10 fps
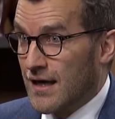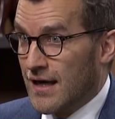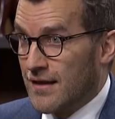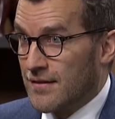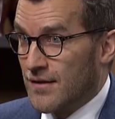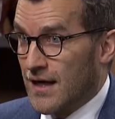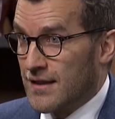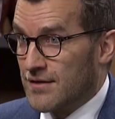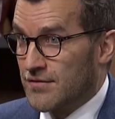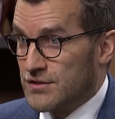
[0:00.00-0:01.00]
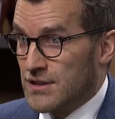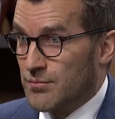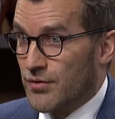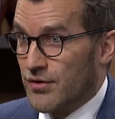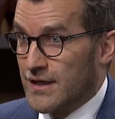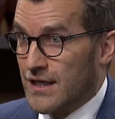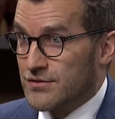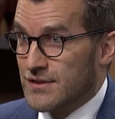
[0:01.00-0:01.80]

and, and eventually burning out.